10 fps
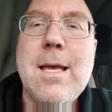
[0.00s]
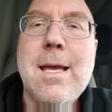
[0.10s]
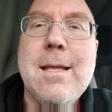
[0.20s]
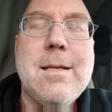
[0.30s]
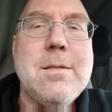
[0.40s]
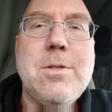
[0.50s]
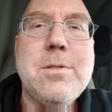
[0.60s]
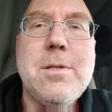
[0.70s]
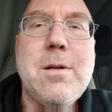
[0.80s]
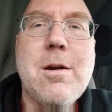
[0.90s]
And that's
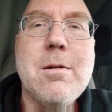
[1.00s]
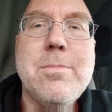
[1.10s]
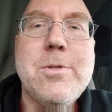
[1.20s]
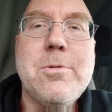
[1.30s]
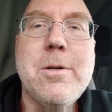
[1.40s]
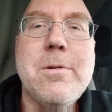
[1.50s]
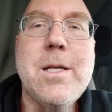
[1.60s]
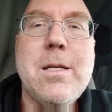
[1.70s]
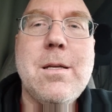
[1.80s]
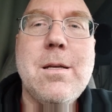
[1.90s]
just an
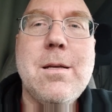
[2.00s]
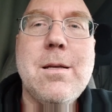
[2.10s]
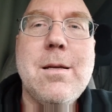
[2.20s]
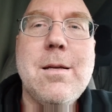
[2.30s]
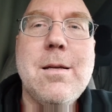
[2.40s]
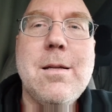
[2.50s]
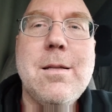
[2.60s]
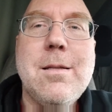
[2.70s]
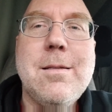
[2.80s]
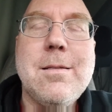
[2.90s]
arbitrary
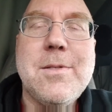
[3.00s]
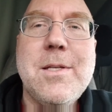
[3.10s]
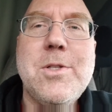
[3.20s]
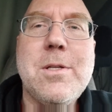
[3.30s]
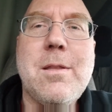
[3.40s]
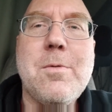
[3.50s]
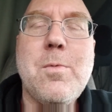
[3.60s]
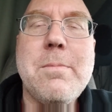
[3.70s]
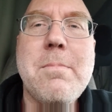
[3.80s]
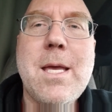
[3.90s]
decision that
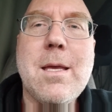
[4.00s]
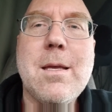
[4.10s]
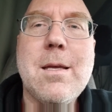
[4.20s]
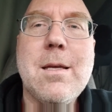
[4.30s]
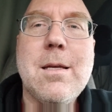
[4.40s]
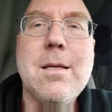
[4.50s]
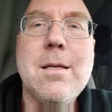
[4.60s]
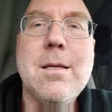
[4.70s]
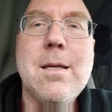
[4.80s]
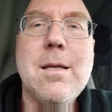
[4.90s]
we make.
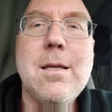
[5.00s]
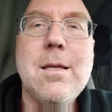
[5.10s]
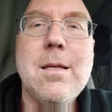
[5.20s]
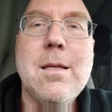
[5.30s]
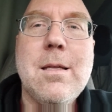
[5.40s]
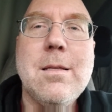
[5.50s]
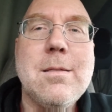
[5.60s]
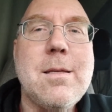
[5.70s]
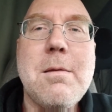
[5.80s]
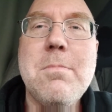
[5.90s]

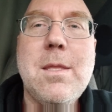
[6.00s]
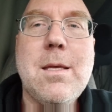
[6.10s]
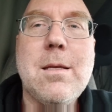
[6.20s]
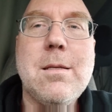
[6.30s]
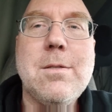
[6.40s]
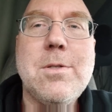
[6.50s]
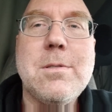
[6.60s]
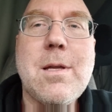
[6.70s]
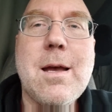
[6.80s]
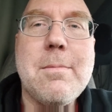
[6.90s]
Same thing,
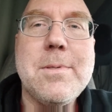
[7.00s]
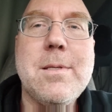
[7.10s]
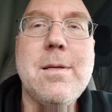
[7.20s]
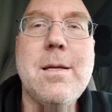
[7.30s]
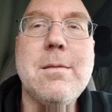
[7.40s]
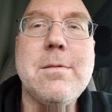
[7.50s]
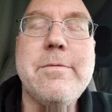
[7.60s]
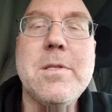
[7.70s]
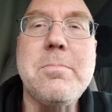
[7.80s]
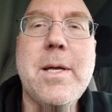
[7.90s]
just opposite ends of
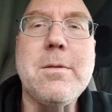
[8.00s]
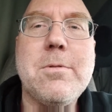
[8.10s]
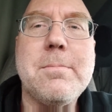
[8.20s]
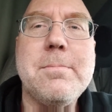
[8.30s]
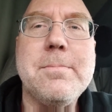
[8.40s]
the spectrum.